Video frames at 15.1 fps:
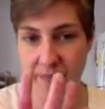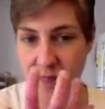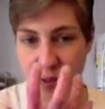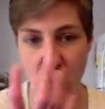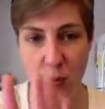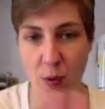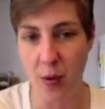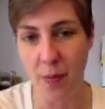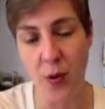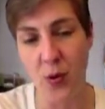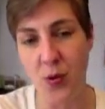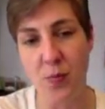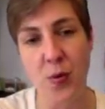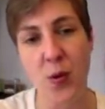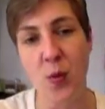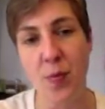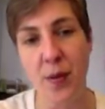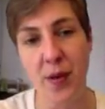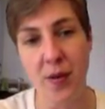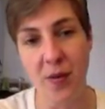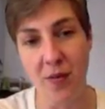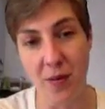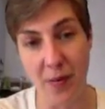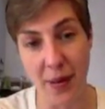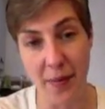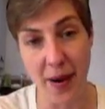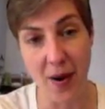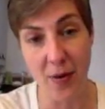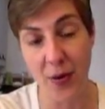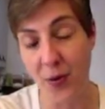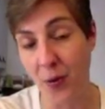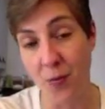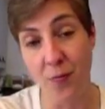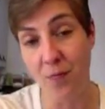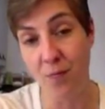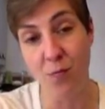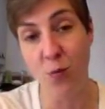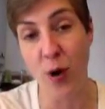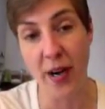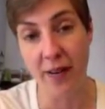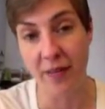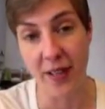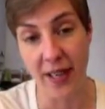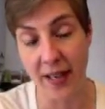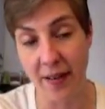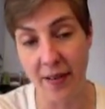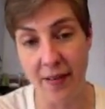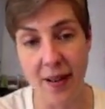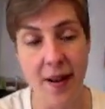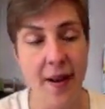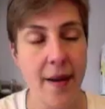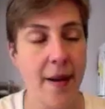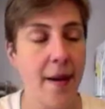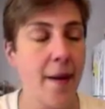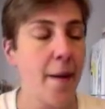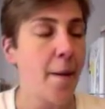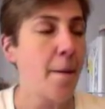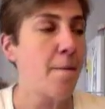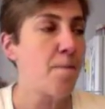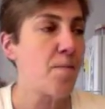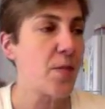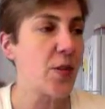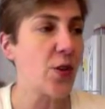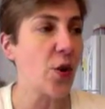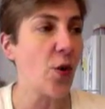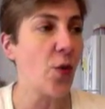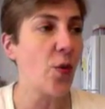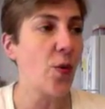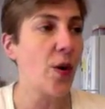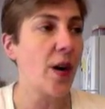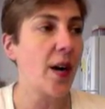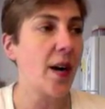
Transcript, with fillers: superimpose poop over my mouth or whatever the hell. So